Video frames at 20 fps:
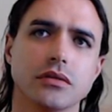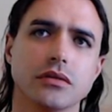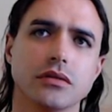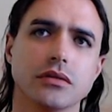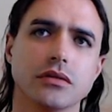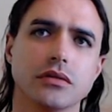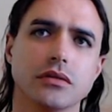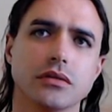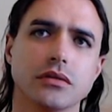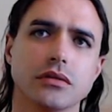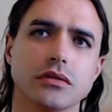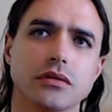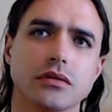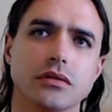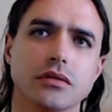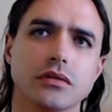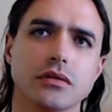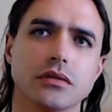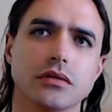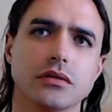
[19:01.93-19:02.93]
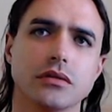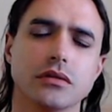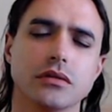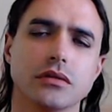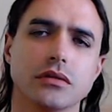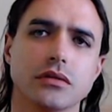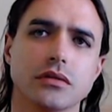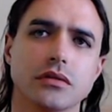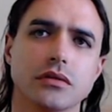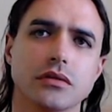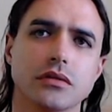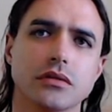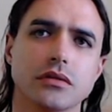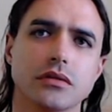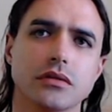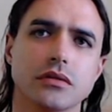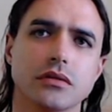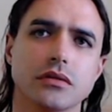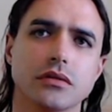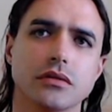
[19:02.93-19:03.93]

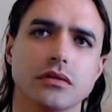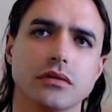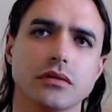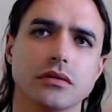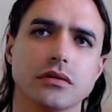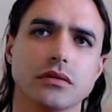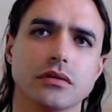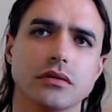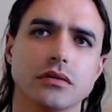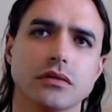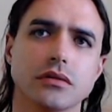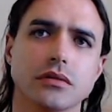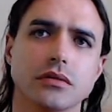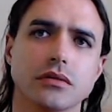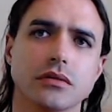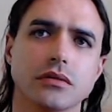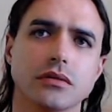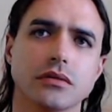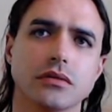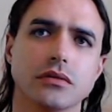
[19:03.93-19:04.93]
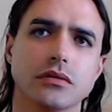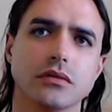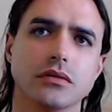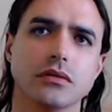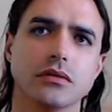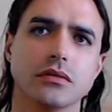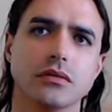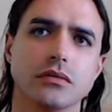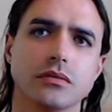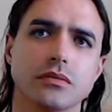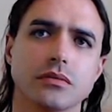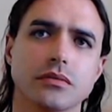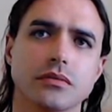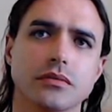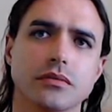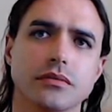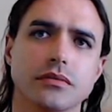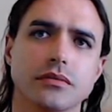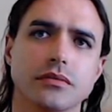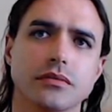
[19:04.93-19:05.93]

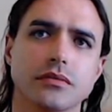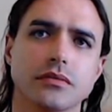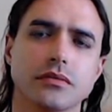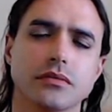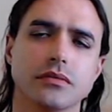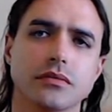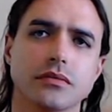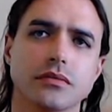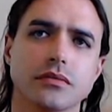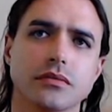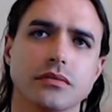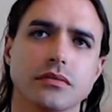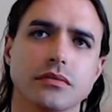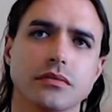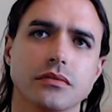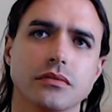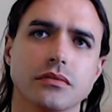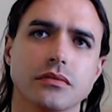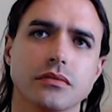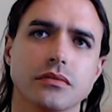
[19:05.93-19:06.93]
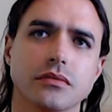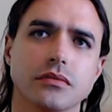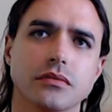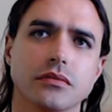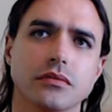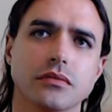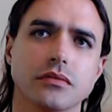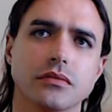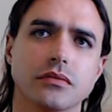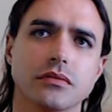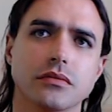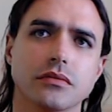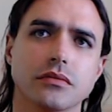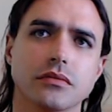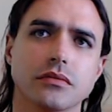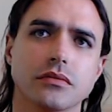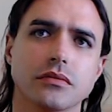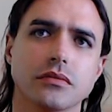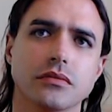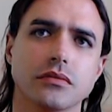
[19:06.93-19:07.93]

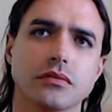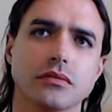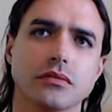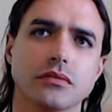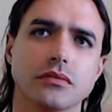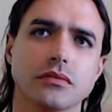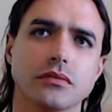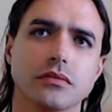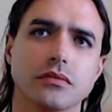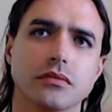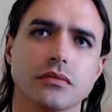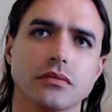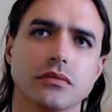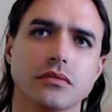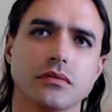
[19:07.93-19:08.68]
(silent)